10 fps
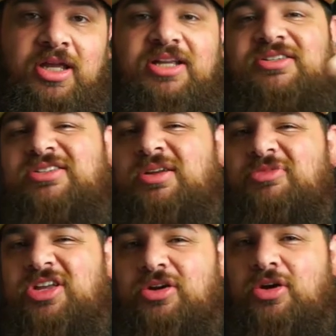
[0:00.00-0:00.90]
Is it
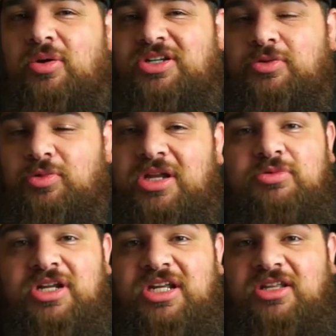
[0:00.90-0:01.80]
something you're going to
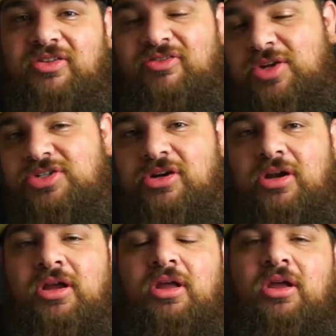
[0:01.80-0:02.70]
reread in the future?